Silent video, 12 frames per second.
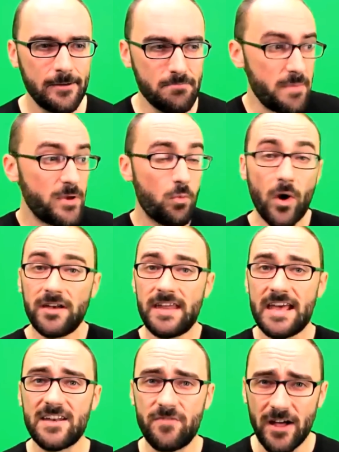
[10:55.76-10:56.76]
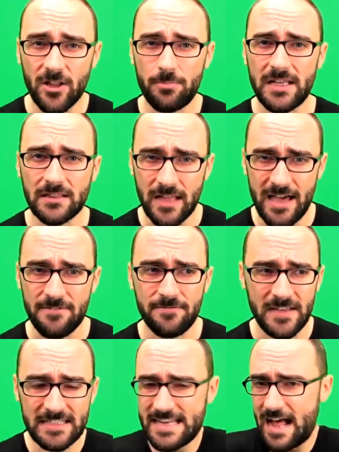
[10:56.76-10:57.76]
Maybe one day developing
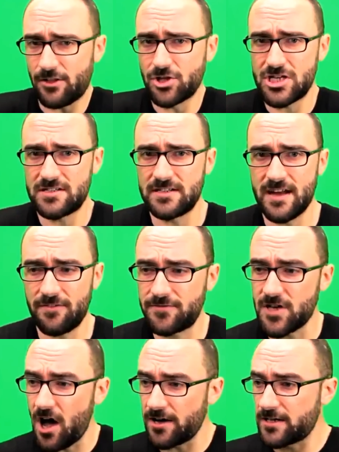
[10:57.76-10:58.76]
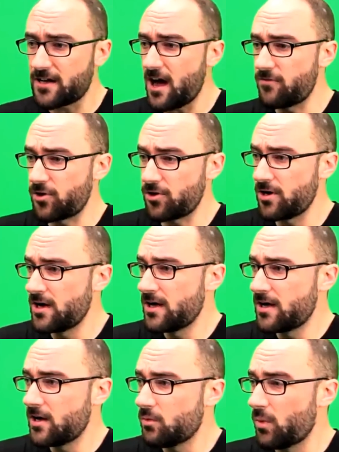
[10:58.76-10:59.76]
life intelligent enough to uncover
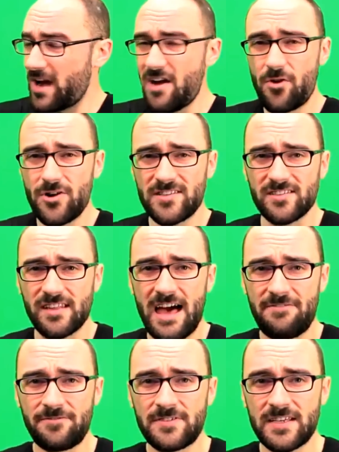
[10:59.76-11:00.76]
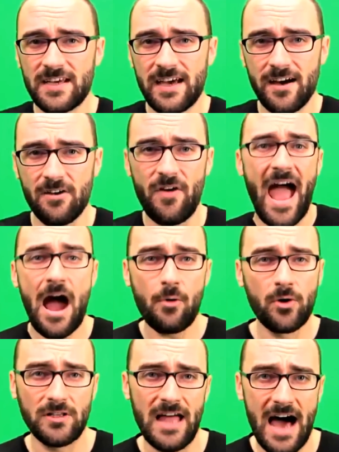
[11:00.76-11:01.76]
whatever is left of
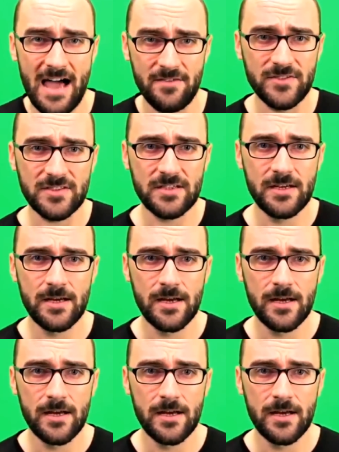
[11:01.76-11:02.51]
our lives.